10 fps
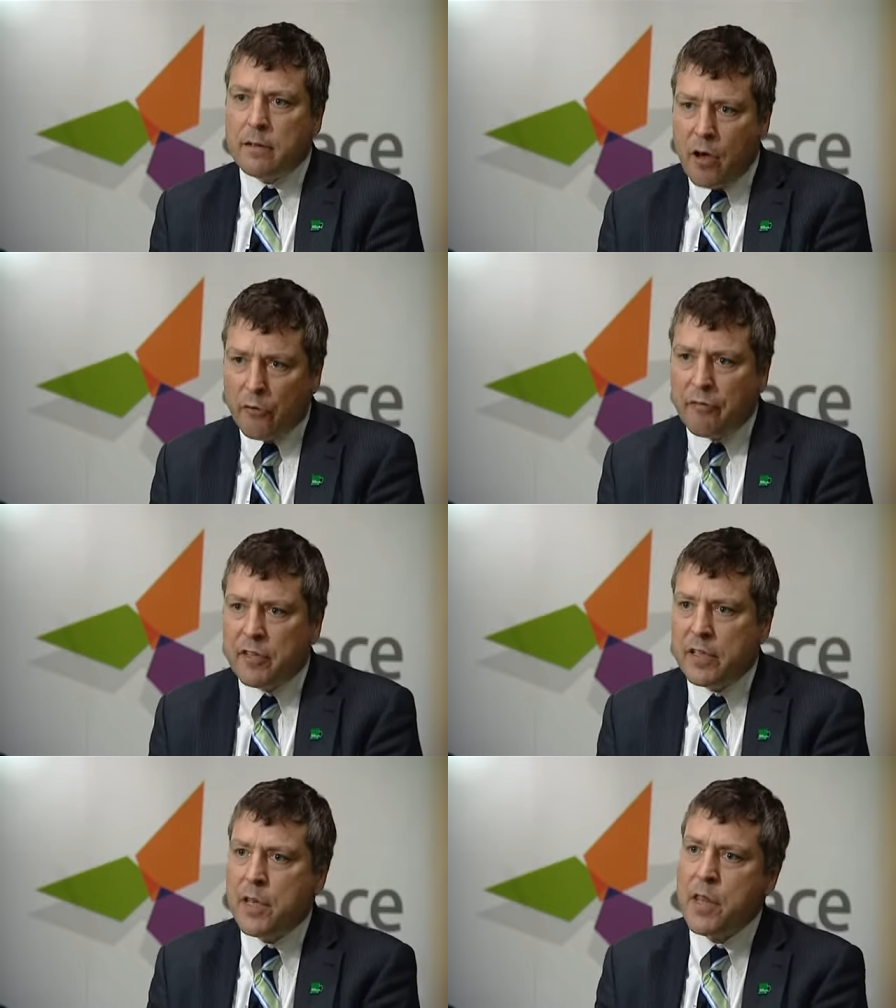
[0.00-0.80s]

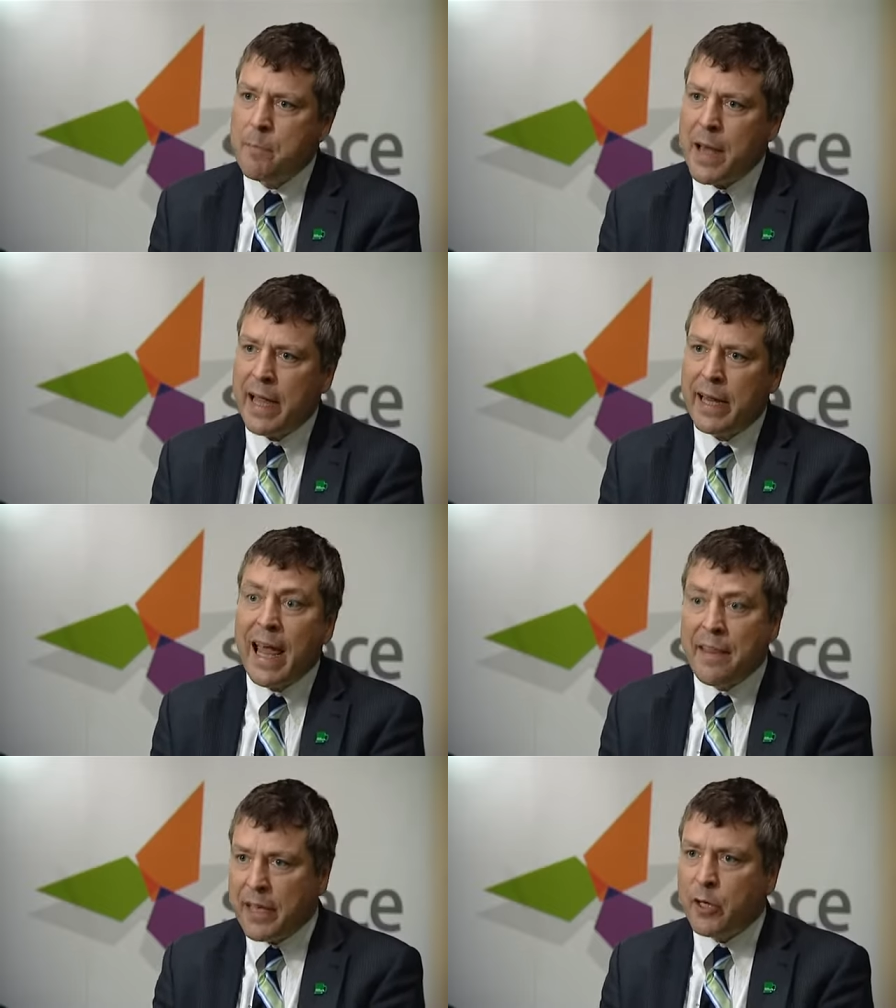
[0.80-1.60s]
confidence back
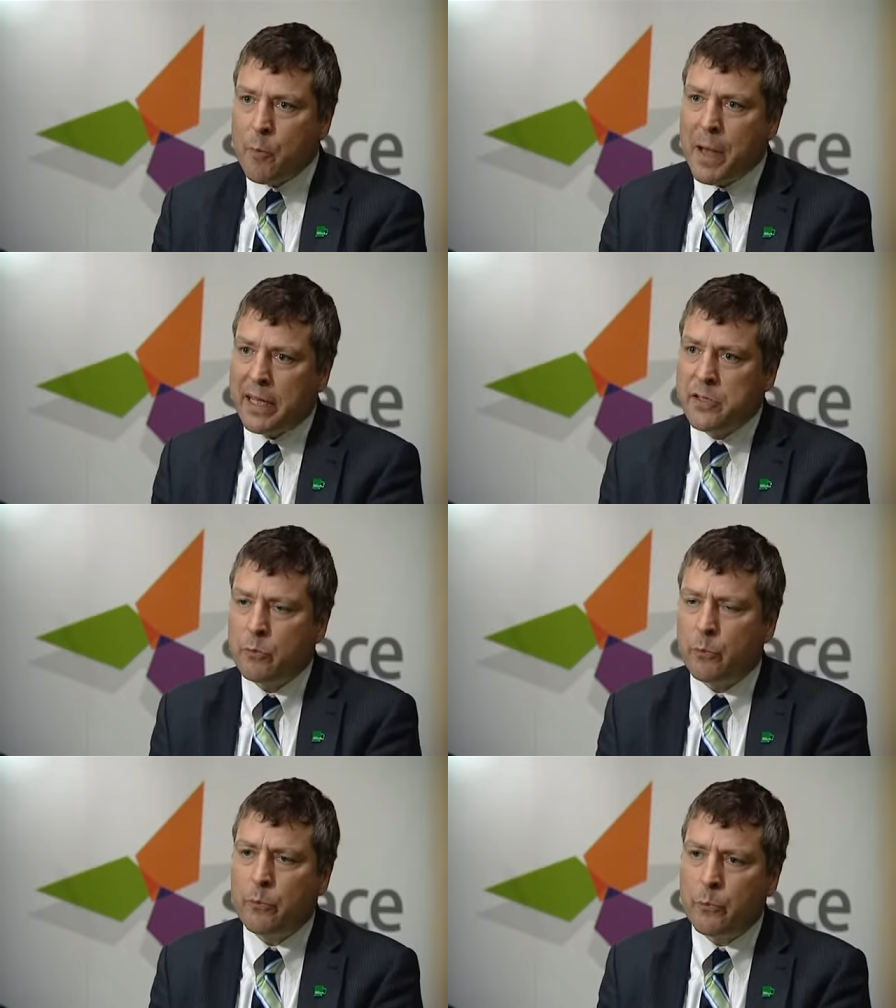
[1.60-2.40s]
and then go back into
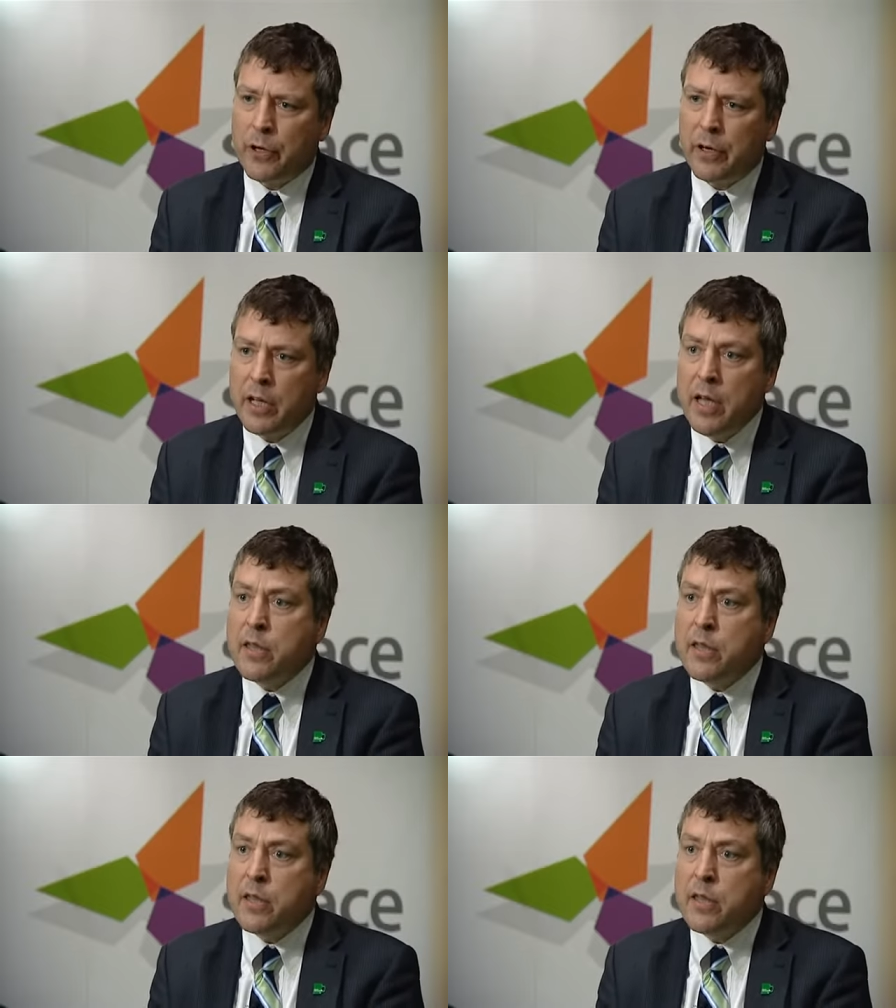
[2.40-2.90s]
work.